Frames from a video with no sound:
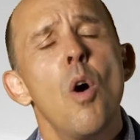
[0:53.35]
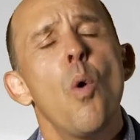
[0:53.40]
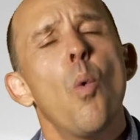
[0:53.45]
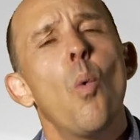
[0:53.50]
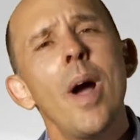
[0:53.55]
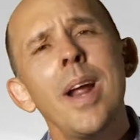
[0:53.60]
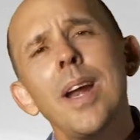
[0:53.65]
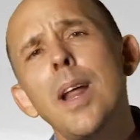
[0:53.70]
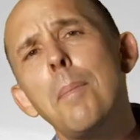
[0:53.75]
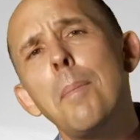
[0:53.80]

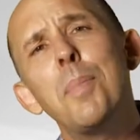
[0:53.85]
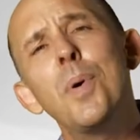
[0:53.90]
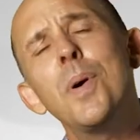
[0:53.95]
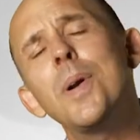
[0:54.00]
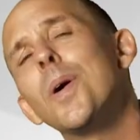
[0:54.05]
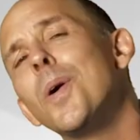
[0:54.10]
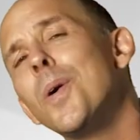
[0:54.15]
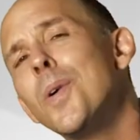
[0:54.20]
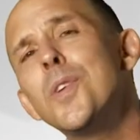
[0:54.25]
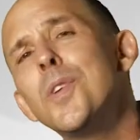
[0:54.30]
Why not put
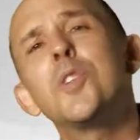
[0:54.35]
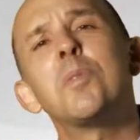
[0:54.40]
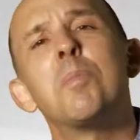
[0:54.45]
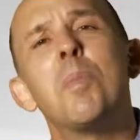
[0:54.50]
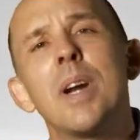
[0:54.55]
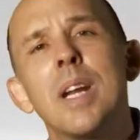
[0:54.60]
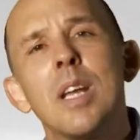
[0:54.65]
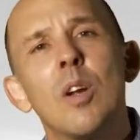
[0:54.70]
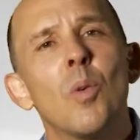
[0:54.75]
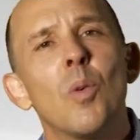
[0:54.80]
earnest
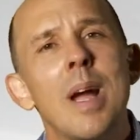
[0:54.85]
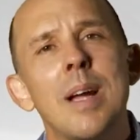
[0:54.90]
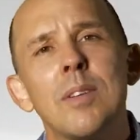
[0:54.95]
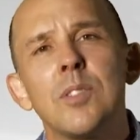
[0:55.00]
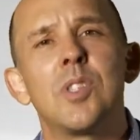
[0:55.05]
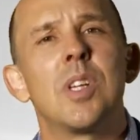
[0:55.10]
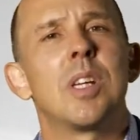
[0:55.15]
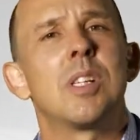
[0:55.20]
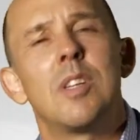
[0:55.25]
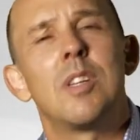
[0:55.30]
money around
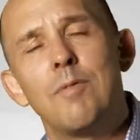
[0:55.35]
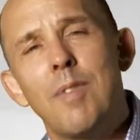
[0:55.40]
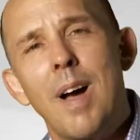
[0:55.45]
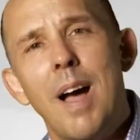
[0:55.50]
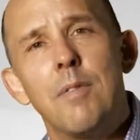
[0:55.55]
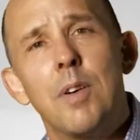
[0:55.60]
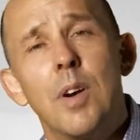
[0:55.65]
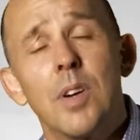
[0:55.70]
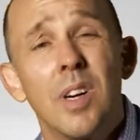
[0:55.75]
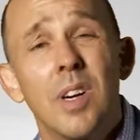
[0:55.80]

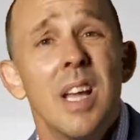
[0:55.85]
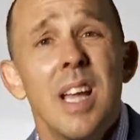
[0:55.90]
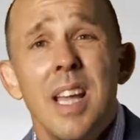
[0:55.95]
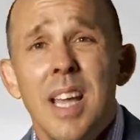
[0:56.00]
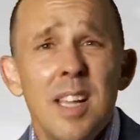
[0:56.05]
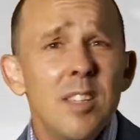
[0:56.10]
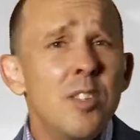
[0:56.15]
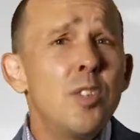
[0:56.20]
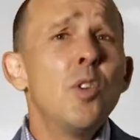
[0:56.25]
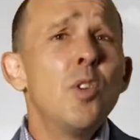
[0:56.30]
$6,500?
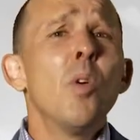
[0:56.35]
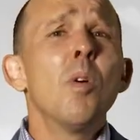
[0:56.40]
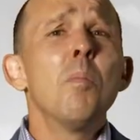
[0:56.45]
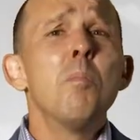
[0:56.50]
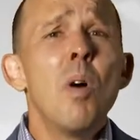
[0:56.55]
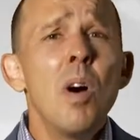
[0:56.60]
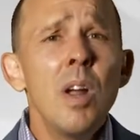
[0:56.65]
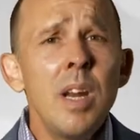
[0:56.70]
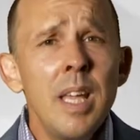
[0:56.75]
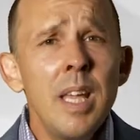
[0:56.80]
It's your
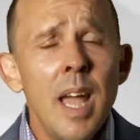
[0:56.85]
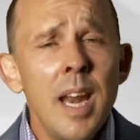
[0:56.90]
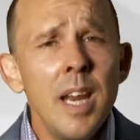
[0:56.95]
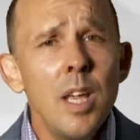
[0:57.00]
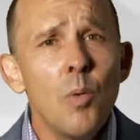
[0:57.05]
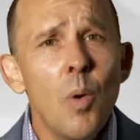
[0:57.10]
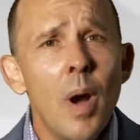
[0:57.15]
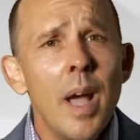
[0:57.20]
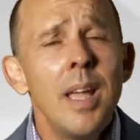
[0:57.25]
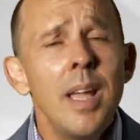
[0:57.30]
money
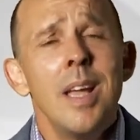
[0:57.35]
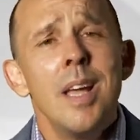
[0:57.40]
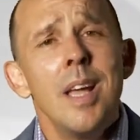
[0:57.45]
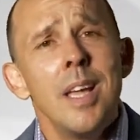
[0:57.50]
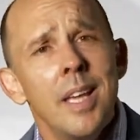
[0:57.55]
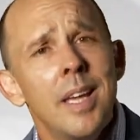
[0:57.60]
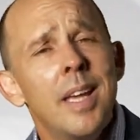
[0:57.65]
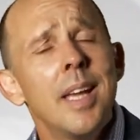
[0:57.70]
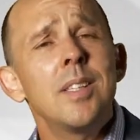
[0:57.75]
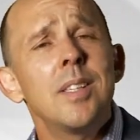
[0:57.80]
anyway.
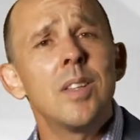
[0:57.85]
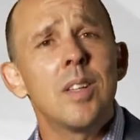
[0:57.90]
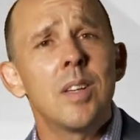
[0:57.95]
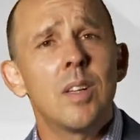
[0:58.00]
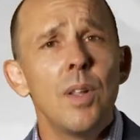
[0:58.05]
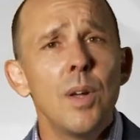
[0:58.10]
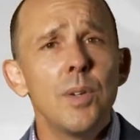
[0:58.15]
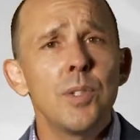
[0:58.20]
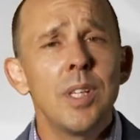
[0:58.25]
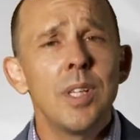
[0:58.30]
You get to the
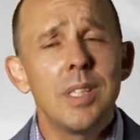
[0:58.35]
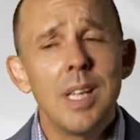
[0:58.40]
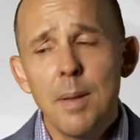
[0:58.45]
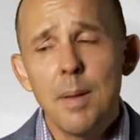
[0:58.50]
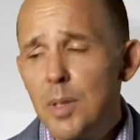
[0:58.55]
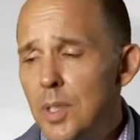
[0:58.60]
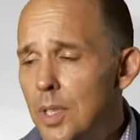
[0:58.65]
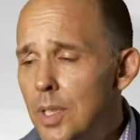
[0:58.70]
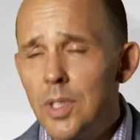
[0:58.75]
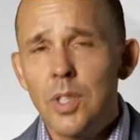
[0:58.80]
closing
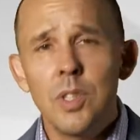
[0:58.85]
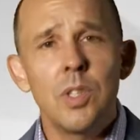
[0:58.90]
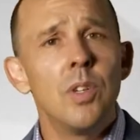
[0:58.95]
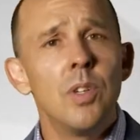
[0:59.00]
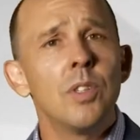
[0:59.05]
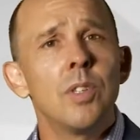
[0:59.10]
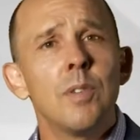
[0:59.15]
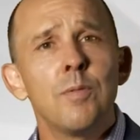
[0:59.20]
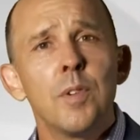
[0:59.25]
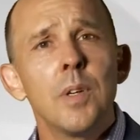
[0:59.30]
table, you just
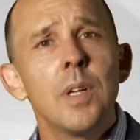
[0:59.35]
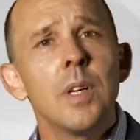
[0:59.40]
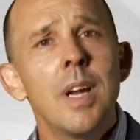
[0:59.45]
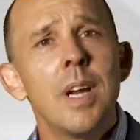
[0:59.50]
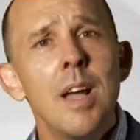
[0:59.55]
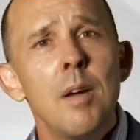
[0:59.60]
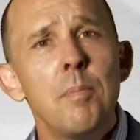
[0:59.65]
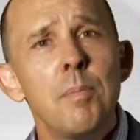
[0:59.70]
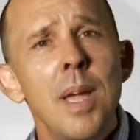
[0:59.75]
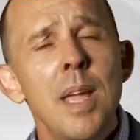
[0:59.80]
use it for your
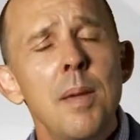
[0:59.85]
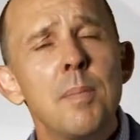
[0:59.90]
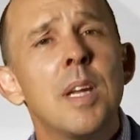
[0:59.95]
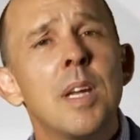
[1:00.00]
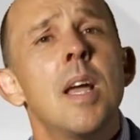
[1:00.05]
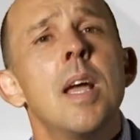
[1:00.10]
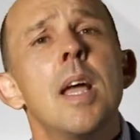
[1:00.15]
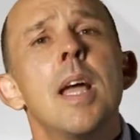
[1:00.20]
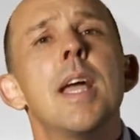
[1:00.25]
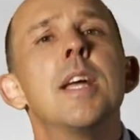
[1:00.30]
down payment.
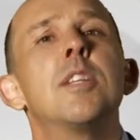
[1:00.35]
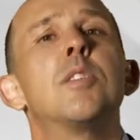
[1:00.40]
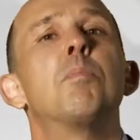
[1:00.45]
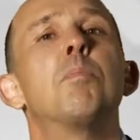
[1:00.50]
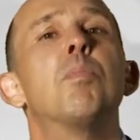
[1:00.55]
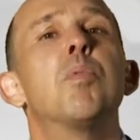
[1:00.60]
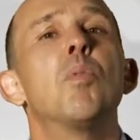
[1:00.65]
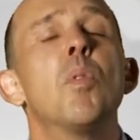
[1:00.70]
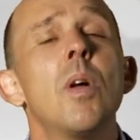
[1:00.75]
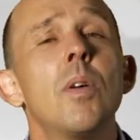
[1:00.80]
It's
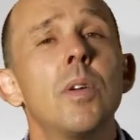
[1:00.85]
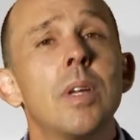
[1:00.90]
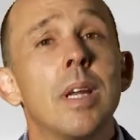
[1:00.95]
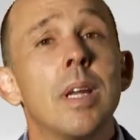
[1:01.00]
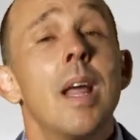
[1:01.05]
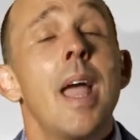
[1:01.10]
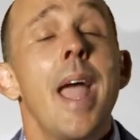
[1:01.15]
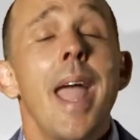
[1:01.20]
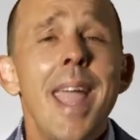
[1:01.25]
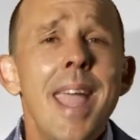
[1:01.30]

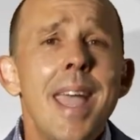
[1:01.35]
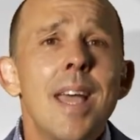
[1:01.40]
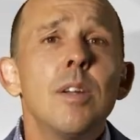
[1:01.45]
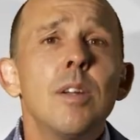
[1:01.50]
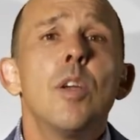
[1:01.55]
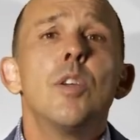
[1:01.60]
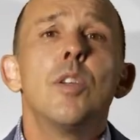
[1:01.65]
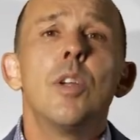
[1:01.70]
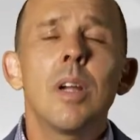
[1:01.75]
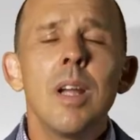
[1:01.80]
brilliant. And
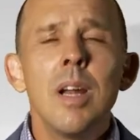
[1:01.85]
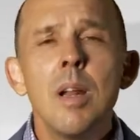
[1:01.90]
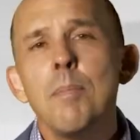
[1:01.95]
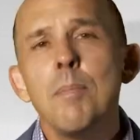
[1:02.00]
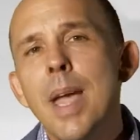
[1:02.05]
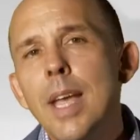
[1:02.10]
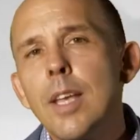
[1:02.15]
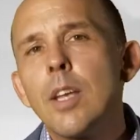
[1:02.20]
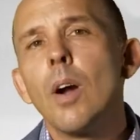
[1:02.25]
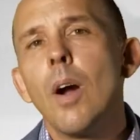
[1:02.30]
you're gonna
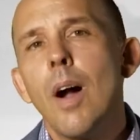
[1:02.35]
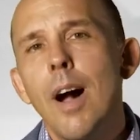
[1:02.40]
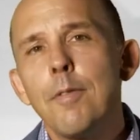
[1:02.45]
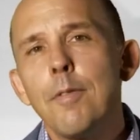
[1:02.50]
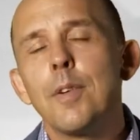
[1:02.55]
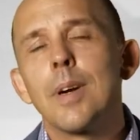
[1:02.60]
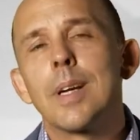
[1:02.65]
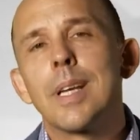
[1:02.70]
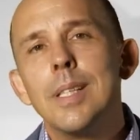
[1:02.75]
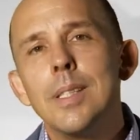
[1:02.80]
make your
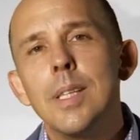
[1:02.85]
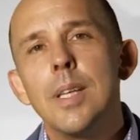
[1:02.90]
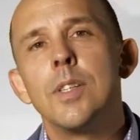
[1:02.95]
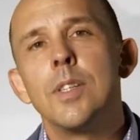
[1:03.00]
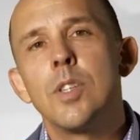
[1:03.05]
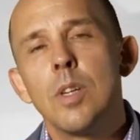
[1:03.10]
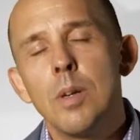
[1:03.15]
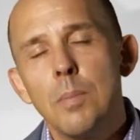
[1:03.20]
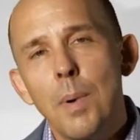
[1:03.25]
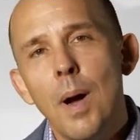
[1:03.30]
offer
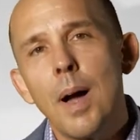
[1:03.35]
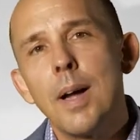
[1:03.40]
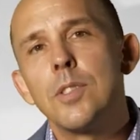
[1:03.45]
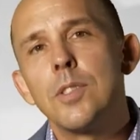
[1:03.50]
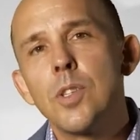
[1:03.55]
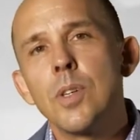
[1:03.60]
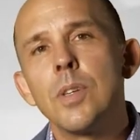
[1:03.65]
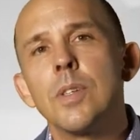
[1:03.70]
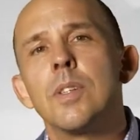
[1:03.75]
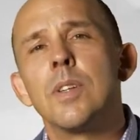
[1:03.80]
contingent upon
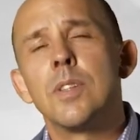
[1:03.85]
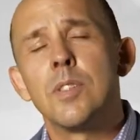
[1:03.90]
certain